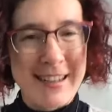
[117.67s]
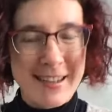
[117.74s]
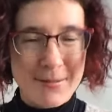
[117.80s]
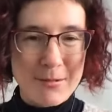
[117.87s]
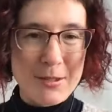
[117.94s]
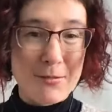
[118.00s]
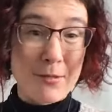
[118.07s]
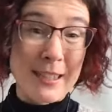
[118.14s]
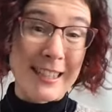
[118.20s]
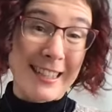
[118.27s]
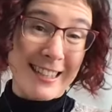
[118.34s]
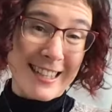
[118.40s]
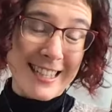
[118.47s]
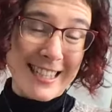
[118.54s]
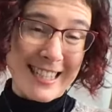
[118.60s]
It was really
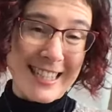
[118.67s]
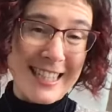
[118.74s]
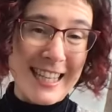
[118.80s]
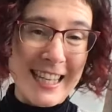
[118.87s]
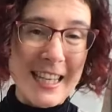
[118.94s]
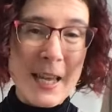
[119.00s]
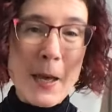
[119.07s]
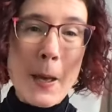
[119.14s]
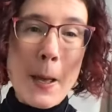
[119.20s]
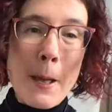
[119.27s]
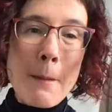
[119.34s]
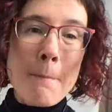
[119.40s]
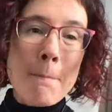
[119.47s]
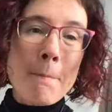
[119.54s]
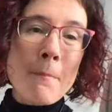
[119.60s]
nice to see.
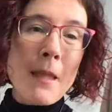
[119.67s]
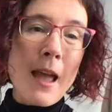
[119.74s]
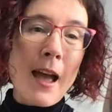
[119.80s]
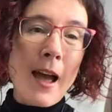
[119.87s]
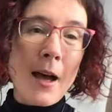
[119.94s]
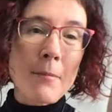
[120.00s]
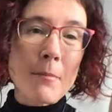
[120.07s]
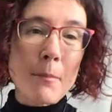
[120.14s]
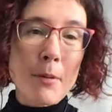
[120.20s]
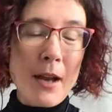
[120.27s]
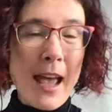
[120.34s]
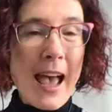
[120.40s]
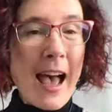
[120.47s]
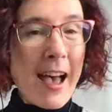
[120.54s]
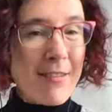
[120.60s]
Um, but
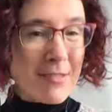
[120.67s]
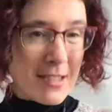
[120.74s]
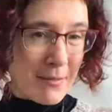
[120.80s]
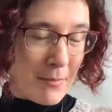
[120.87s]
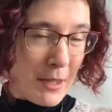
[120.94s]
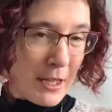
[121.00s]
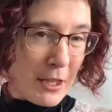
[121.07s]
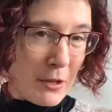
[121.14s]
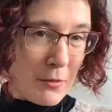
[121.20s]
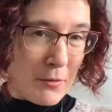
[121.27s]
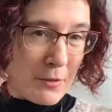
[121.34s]
I have something new